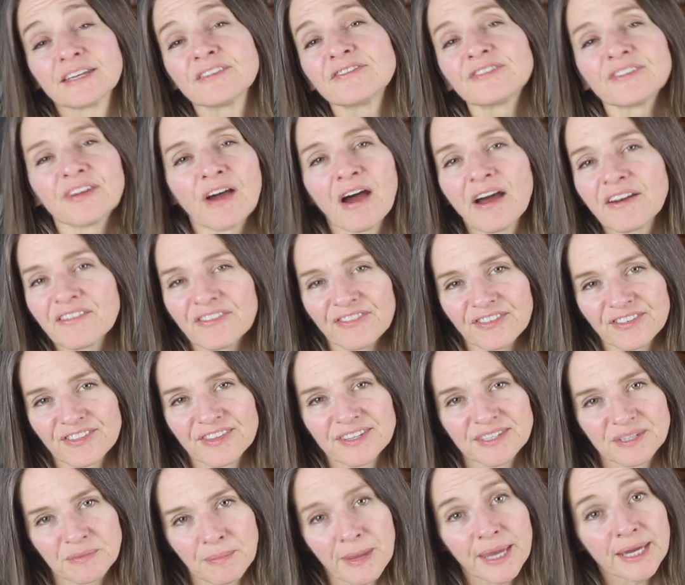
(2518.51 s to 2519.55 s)
if not for
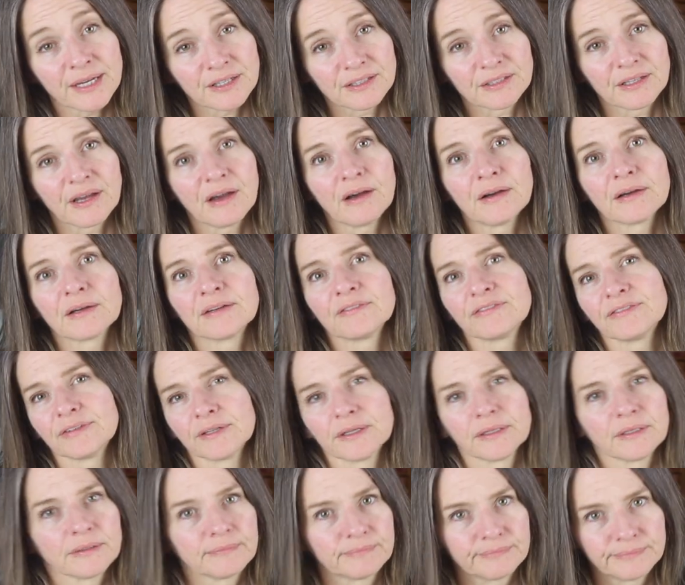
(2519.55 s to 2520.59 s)
this make along,
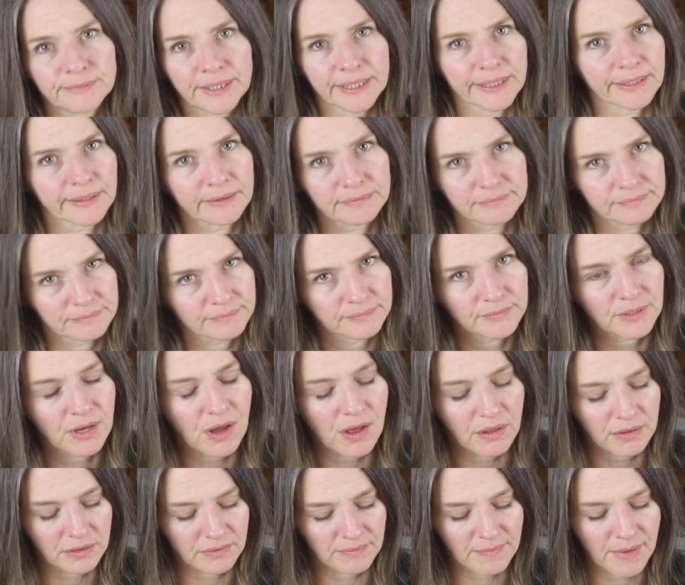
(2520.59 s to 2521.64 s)
for you know
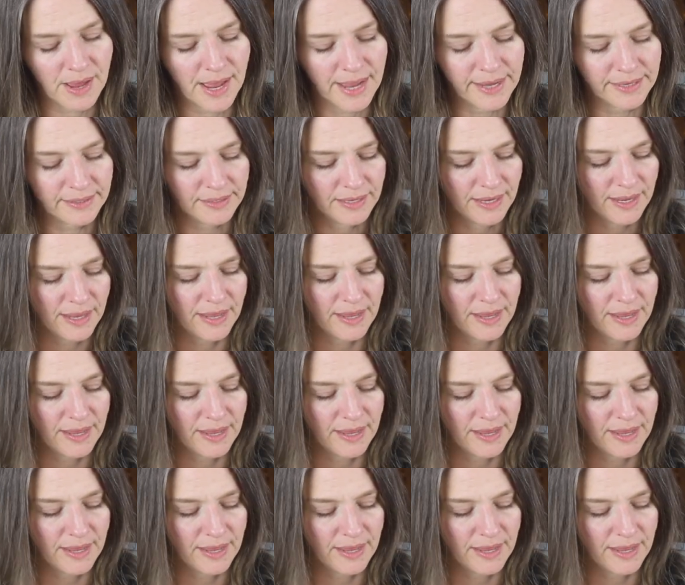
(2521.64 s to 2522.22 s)
all of my